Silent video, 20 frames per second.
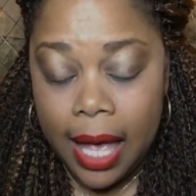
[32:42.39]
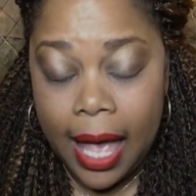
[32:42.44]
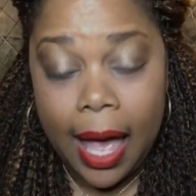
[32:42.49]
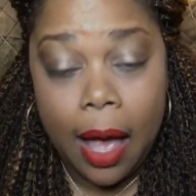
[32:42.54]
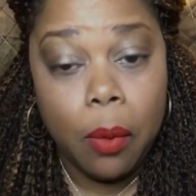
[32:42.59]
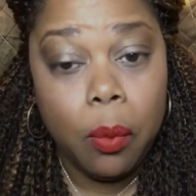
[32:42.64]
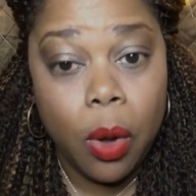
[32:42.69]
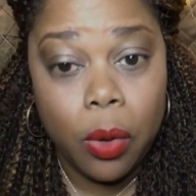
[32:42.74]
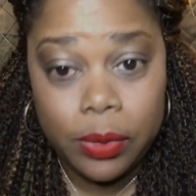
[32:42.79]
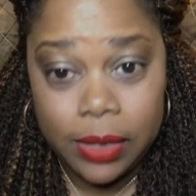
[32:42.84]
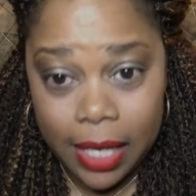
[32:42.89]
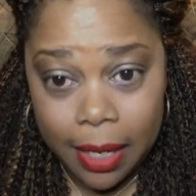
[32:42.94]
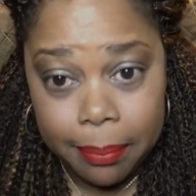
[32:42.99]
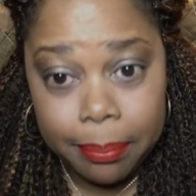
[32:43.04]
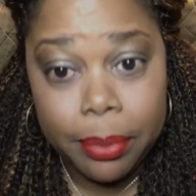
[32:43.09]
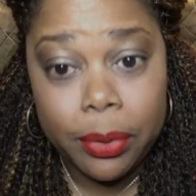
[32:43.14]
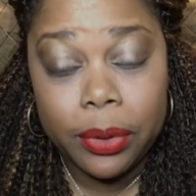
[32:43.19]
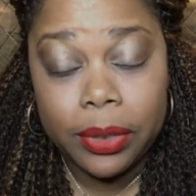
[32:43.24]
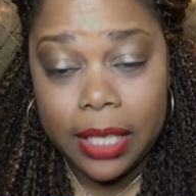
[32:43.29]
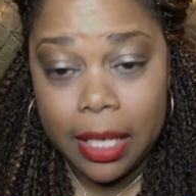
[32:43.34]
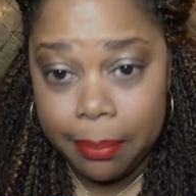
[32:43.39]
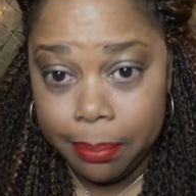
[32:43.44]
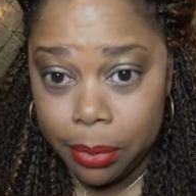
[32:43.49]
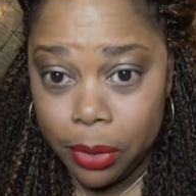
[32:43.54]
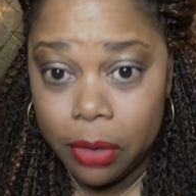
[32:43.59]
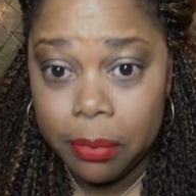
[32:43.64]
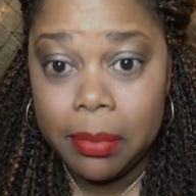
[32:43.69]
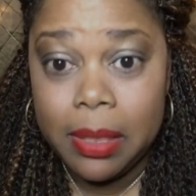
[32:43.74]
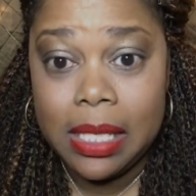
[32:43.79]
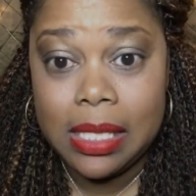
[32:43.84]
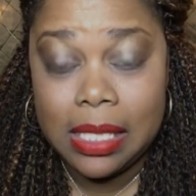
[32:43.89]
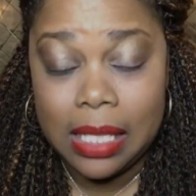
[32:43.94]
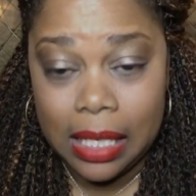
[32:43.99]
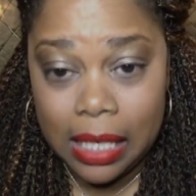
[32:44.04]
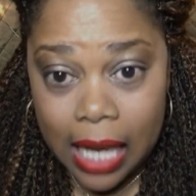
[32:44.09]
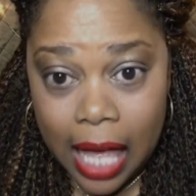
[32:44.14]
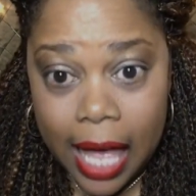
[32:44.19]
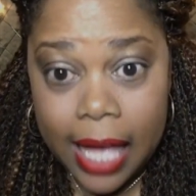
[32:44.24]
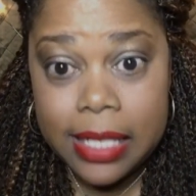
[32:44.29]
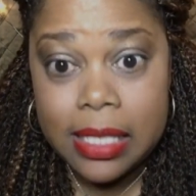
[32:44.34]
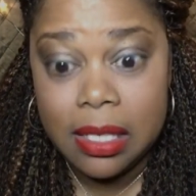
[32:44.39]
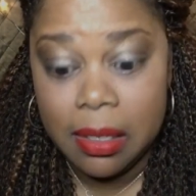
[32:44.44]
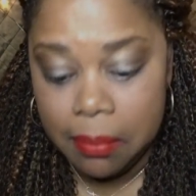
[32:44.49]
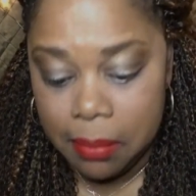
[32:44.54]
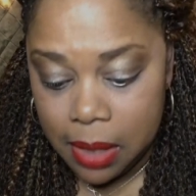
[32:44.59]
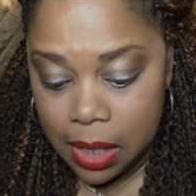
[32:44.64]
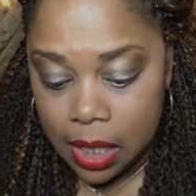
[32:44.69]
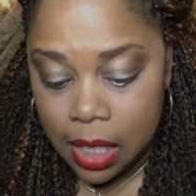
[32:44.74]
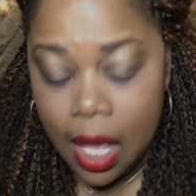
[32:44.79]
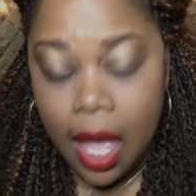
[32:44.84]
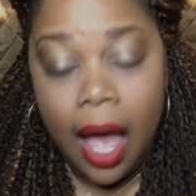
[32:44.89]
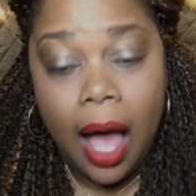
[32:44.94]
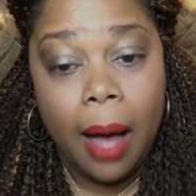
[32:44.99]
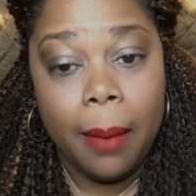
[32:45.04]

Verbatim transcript: I want that book. That book means a lot to me.